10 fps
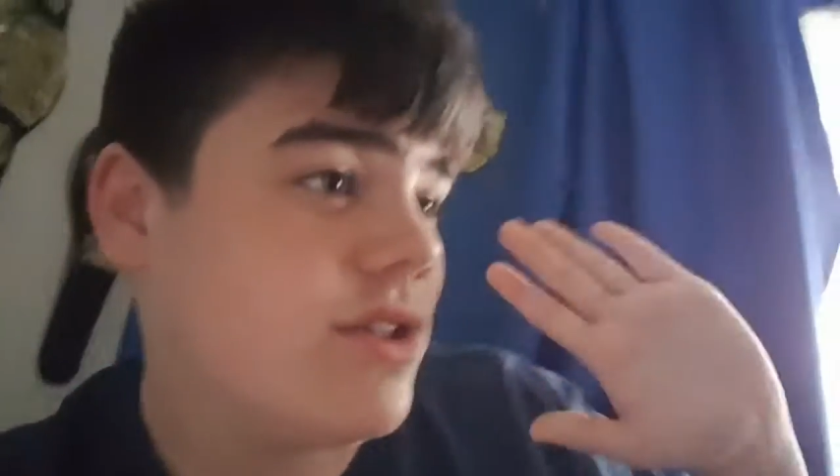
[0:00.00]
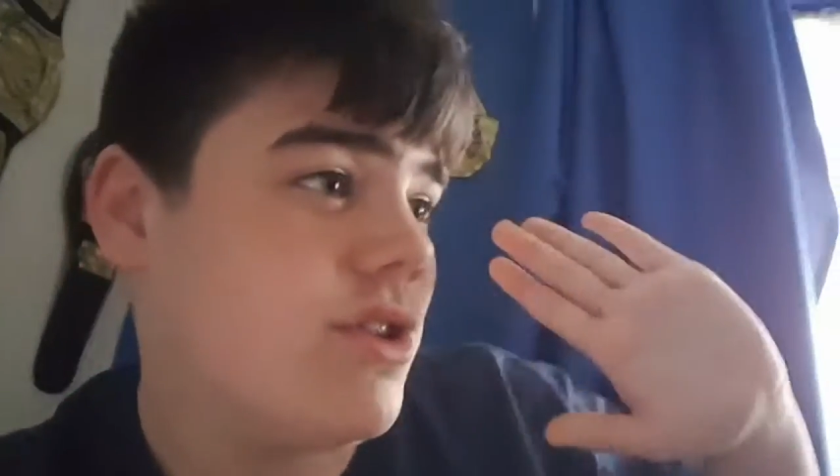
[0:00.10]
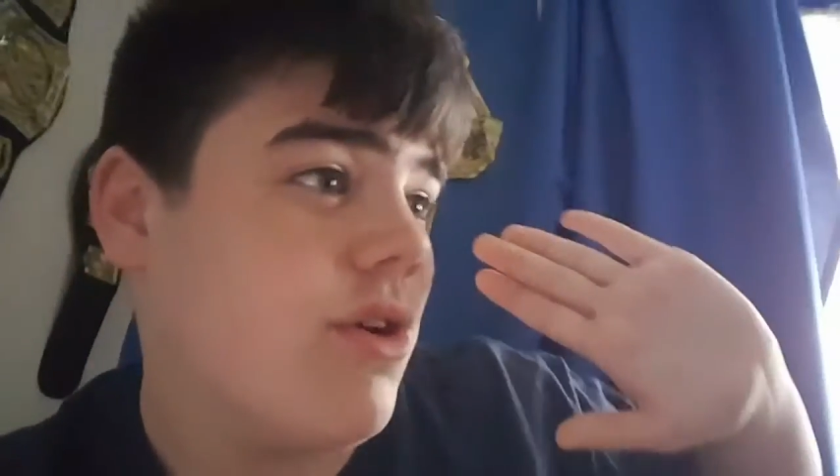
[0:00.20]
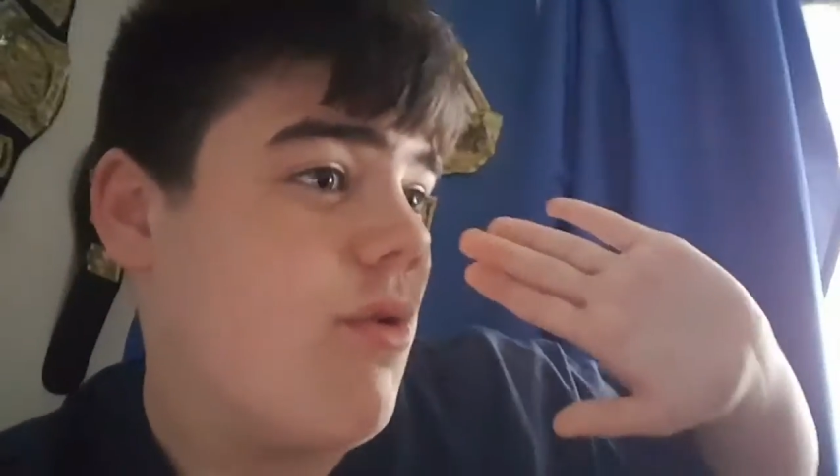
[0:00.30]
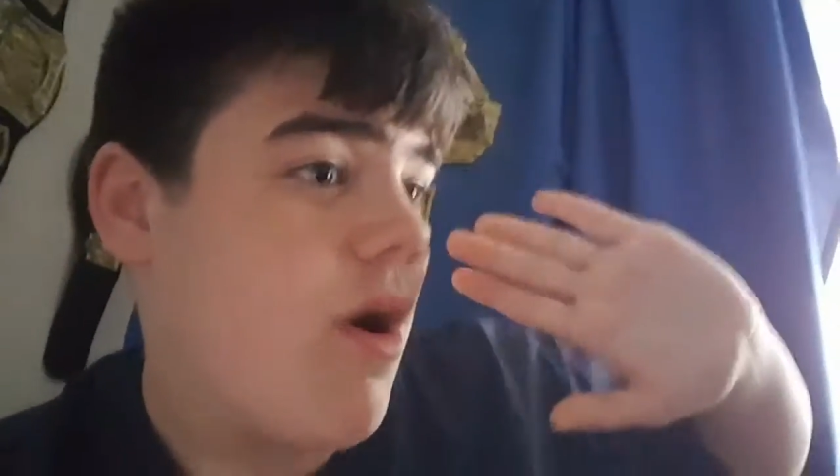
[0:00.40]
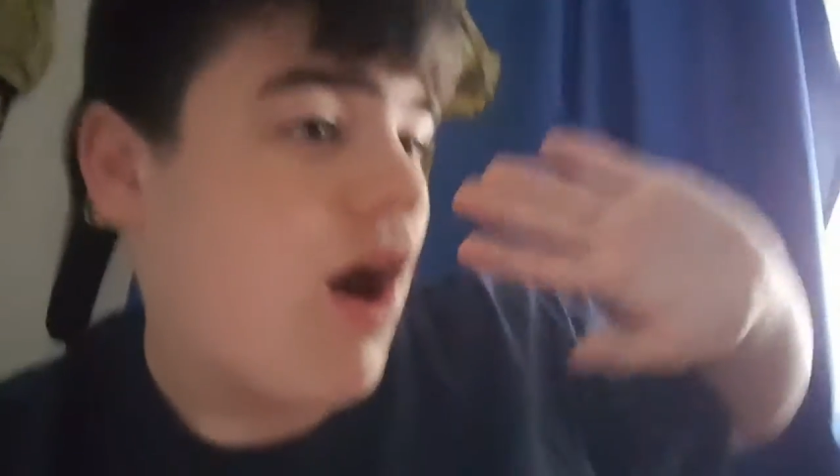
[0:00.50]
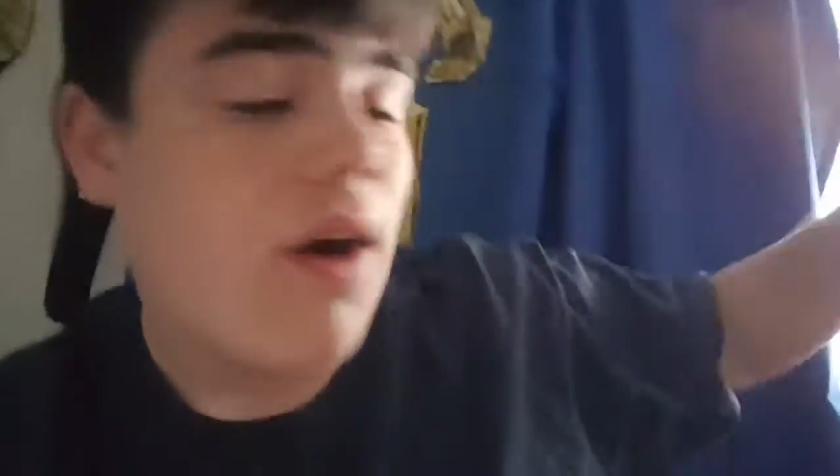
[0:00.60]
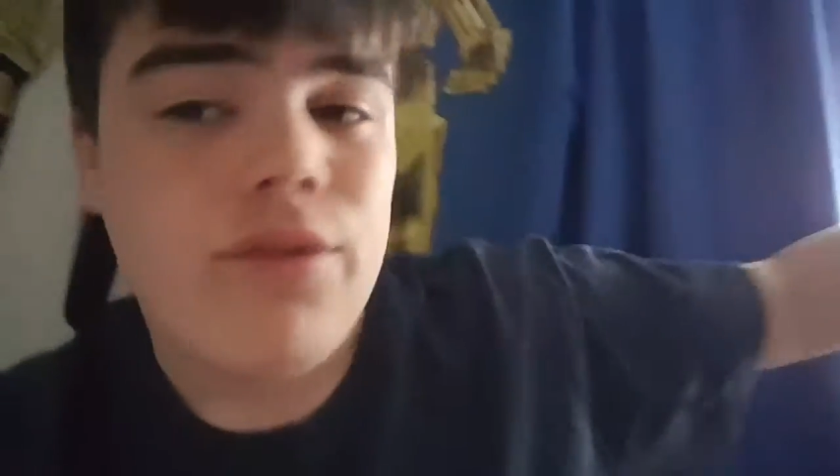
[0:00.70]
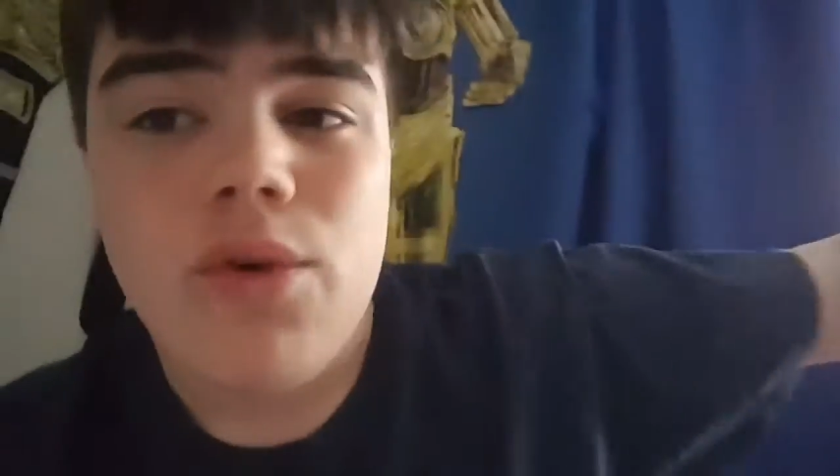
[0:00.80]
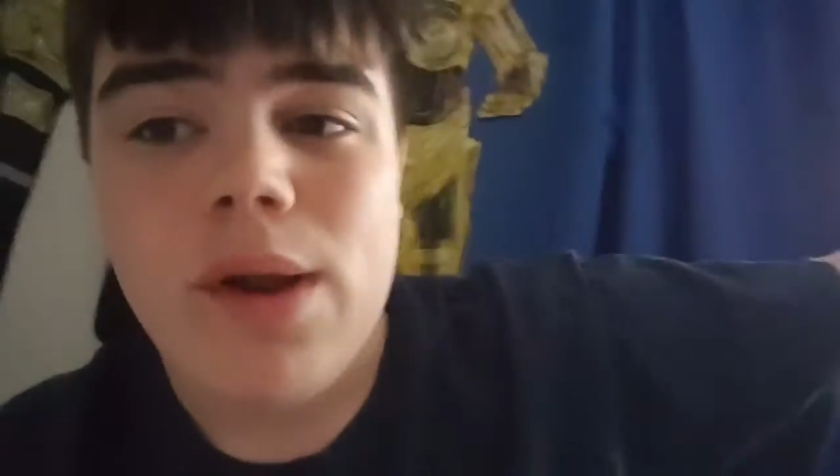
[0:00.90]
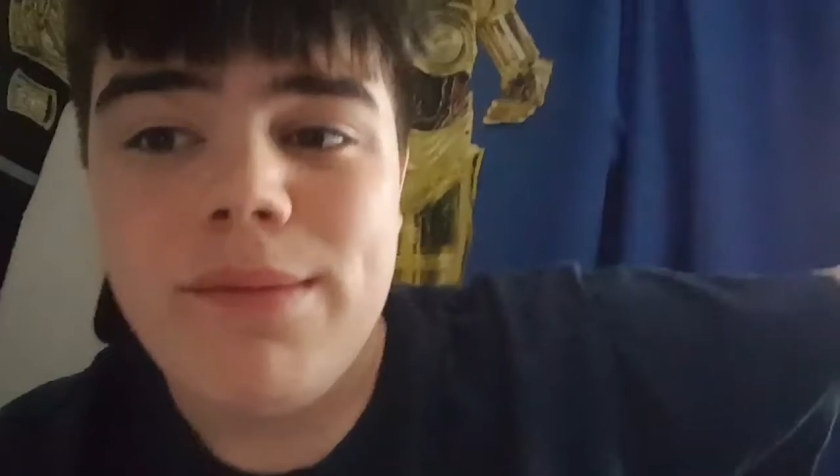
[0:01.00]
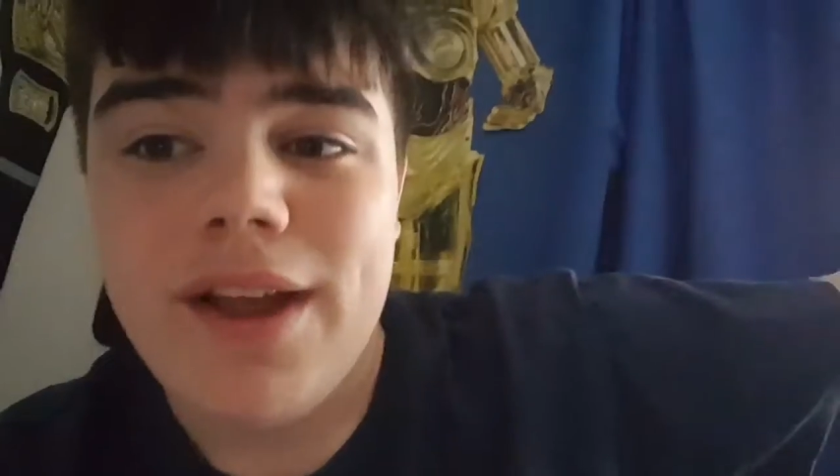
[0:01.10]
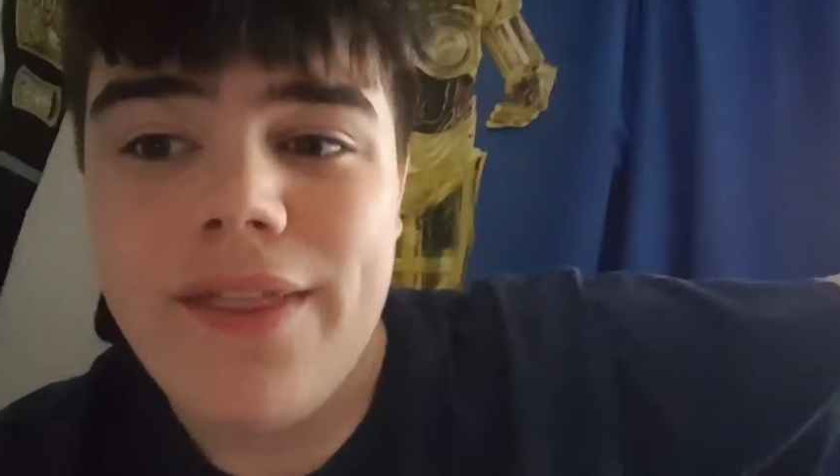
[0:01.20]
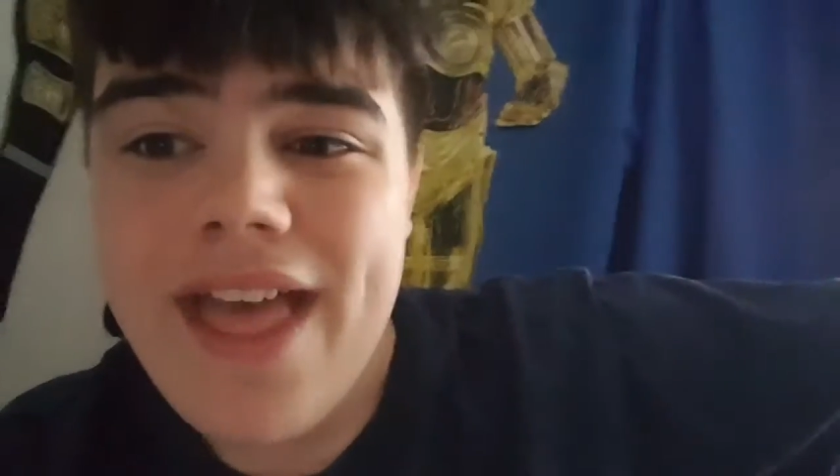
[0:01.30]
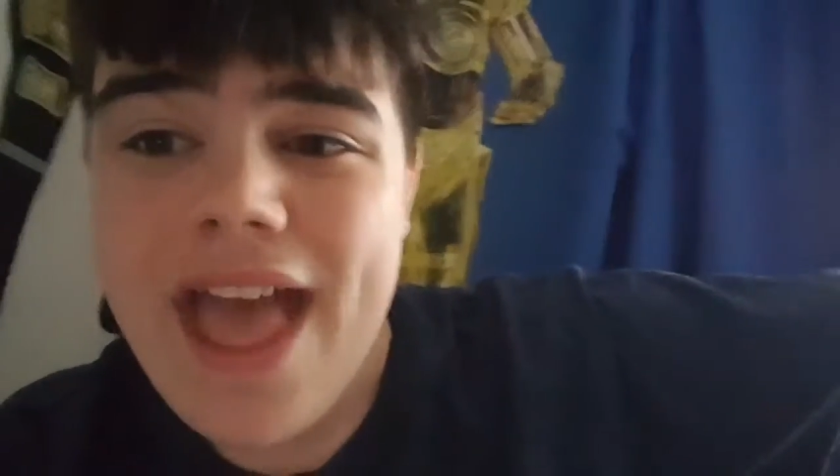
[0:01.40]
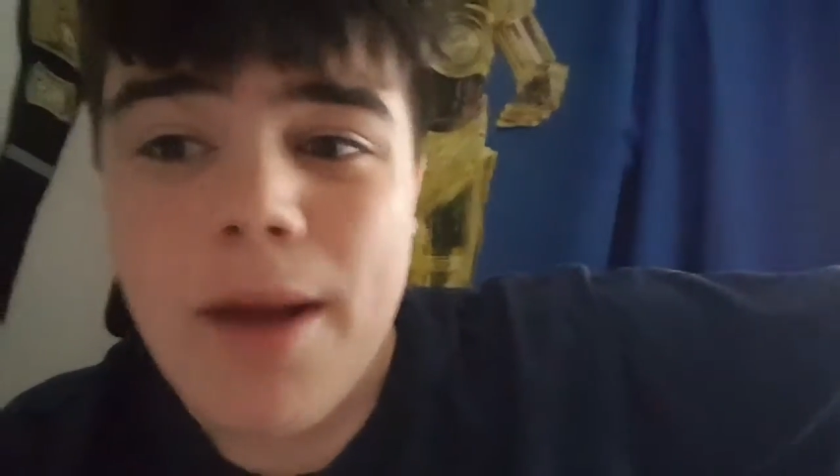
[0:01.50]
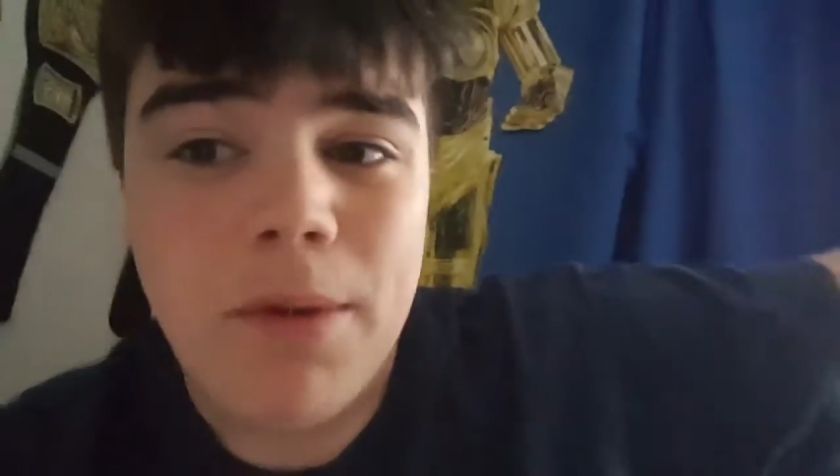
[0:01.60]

So after I'm done there,